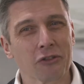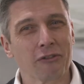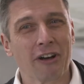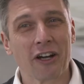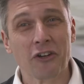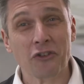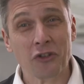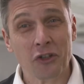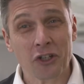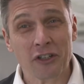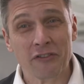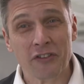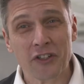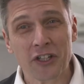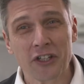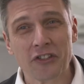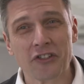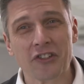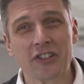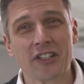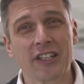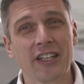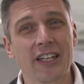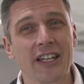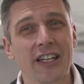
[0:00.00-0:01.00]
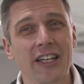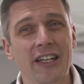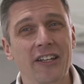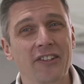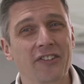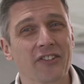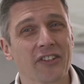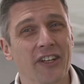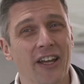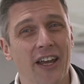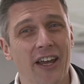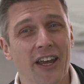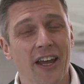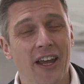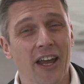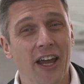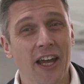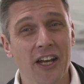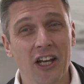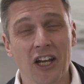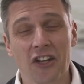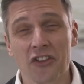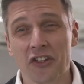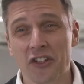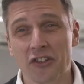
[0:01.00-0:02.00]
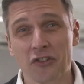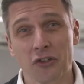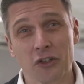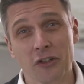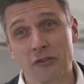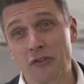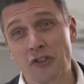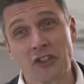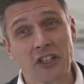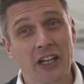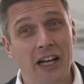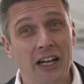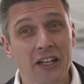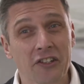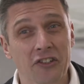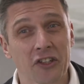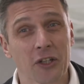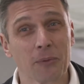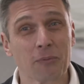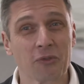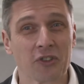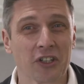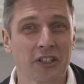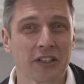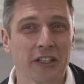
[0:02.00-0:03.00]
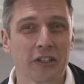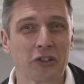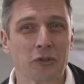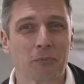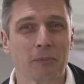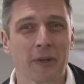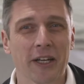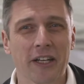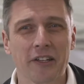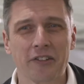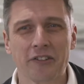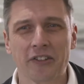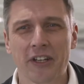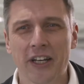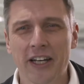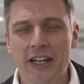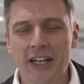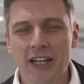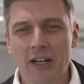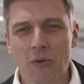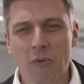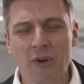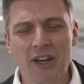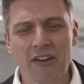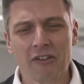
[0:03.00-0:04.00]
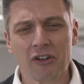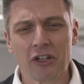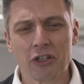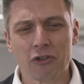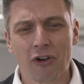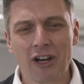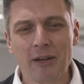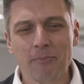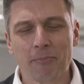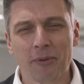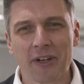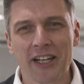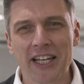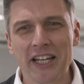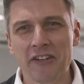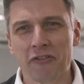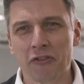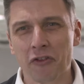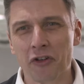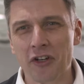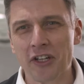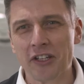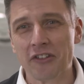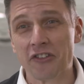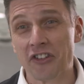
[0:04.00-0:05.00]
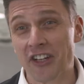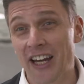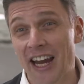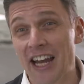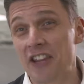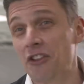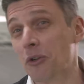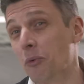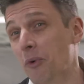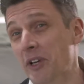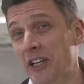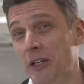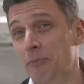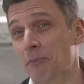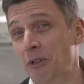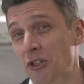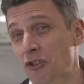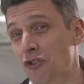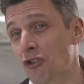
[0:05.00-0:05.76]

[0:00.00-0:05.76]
around universities and other sort of startups in this space. We are a great believer in together we can be